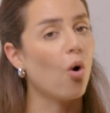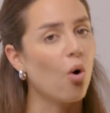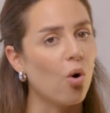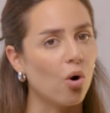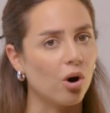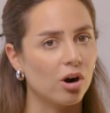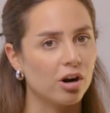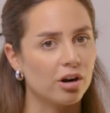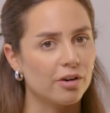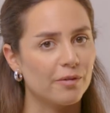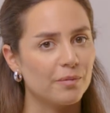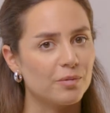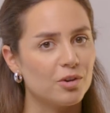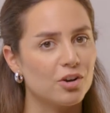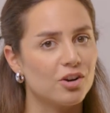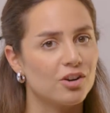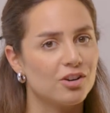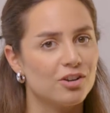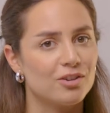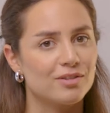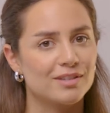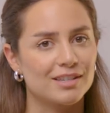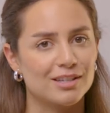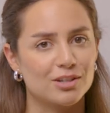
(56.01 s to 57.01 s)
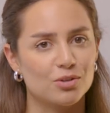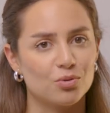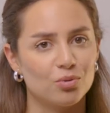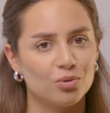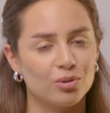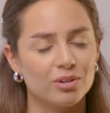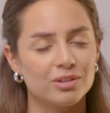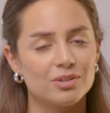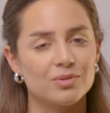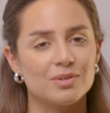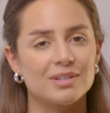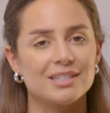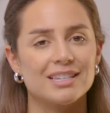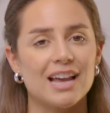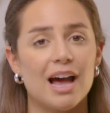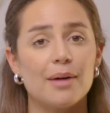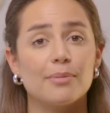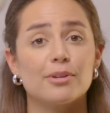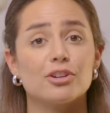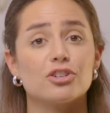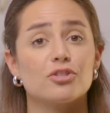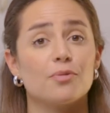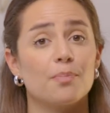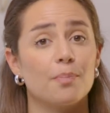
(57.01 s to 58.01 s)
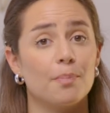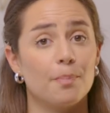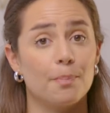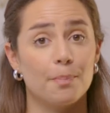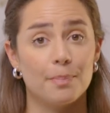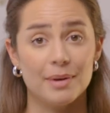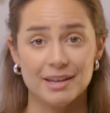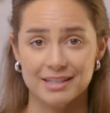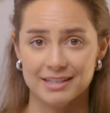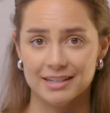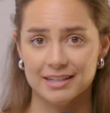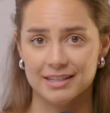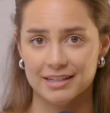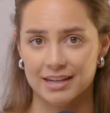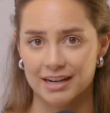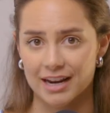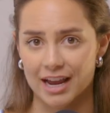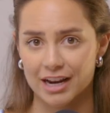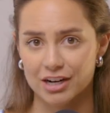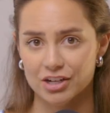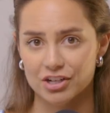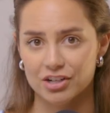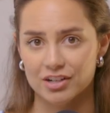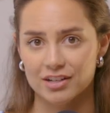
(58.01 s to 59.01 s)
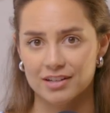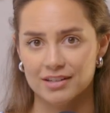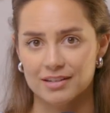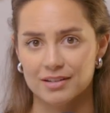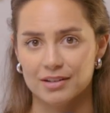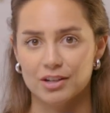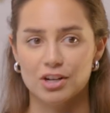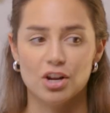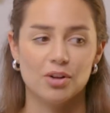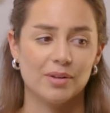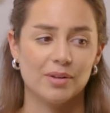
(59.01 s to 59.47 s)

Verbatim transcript: Or you could use this tool to establish business connections, you